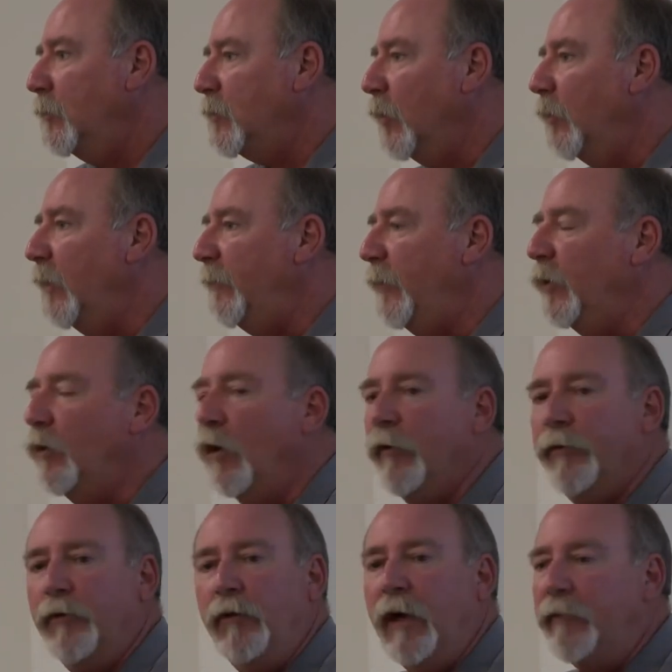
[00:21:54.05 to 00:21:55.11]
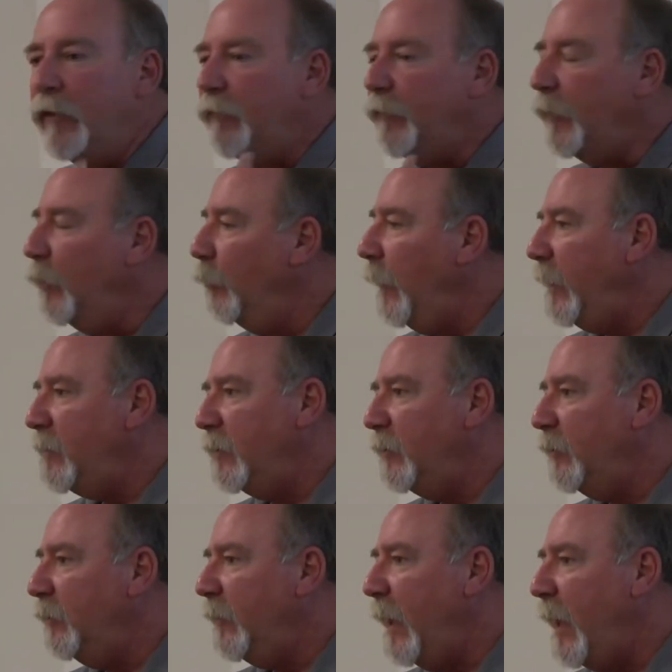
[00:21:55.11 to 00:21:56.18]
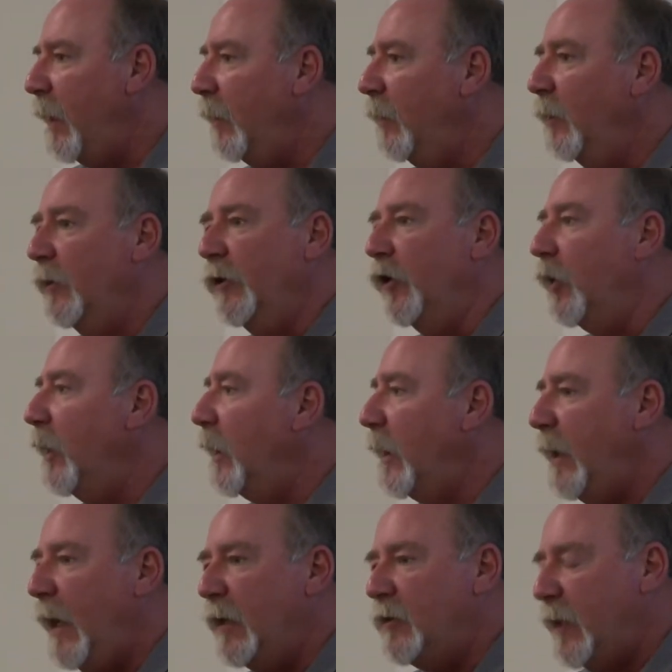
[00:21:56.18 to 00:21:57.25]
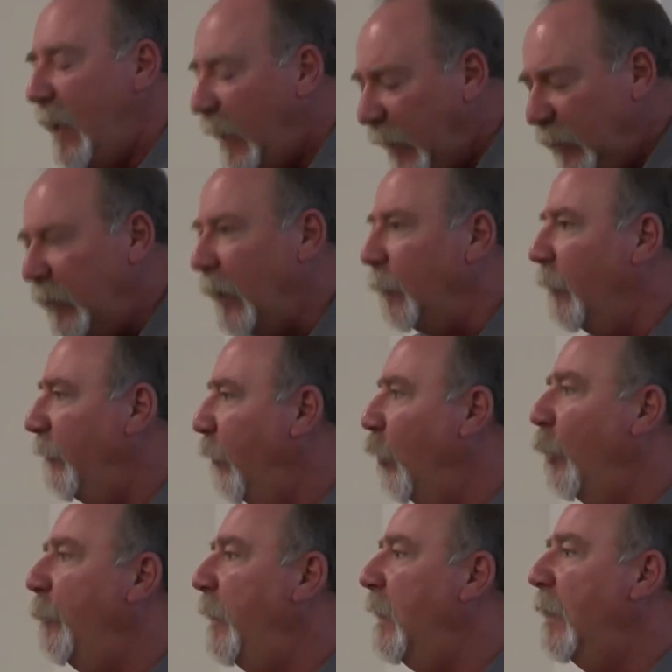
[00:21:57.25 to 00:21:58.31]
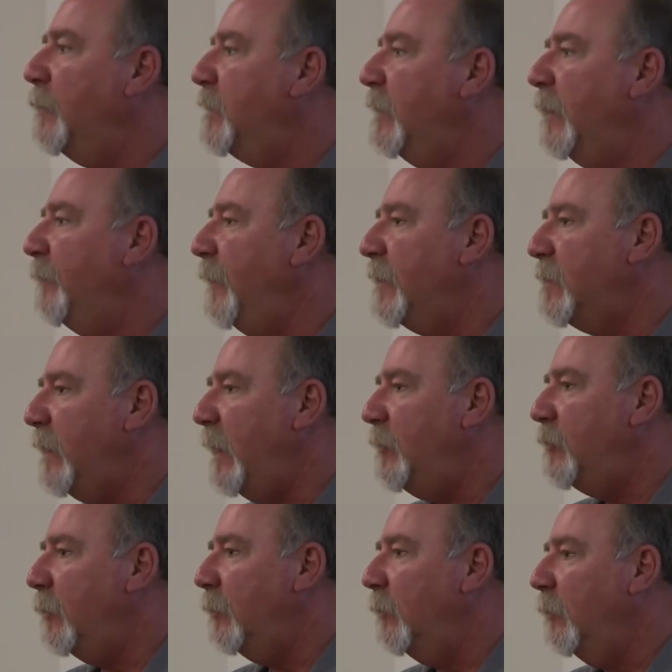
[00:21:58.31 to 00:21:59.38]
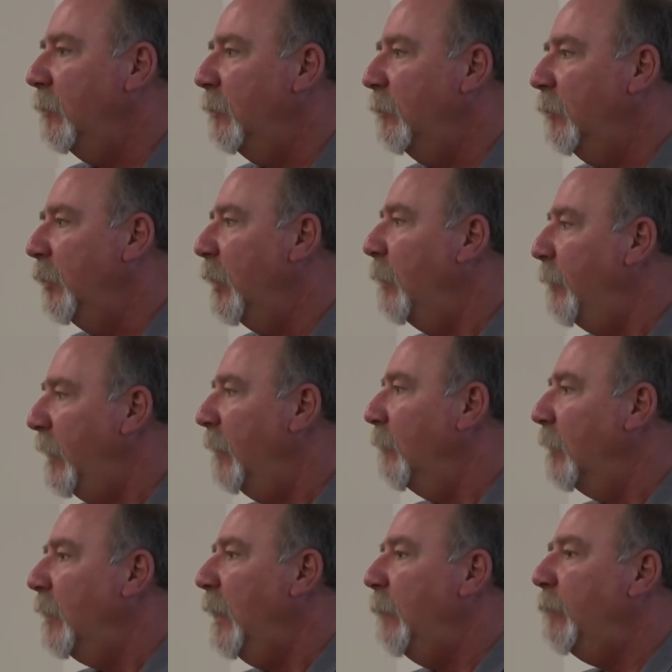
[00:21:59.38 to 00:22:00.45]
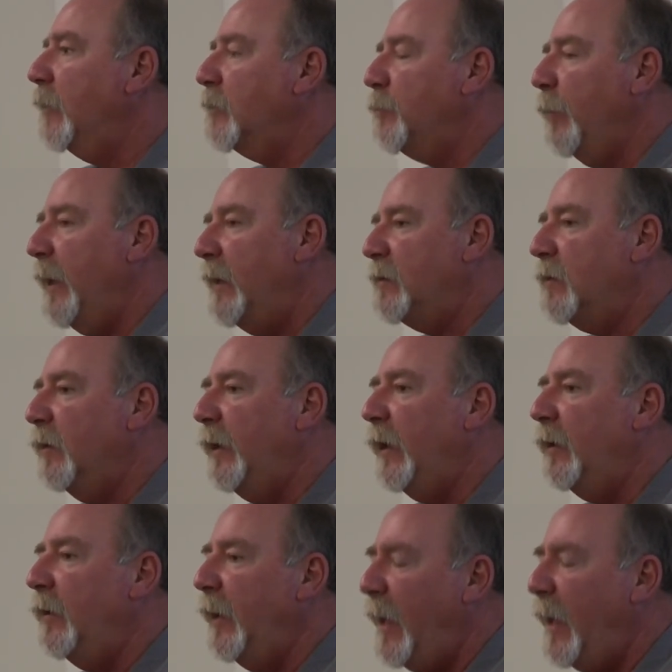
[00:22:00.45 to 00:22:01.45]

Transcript: So if you go through every few weeks and do that, you're going to catch anything before it becomes an infestation. You're going to be able to keep those plants clean.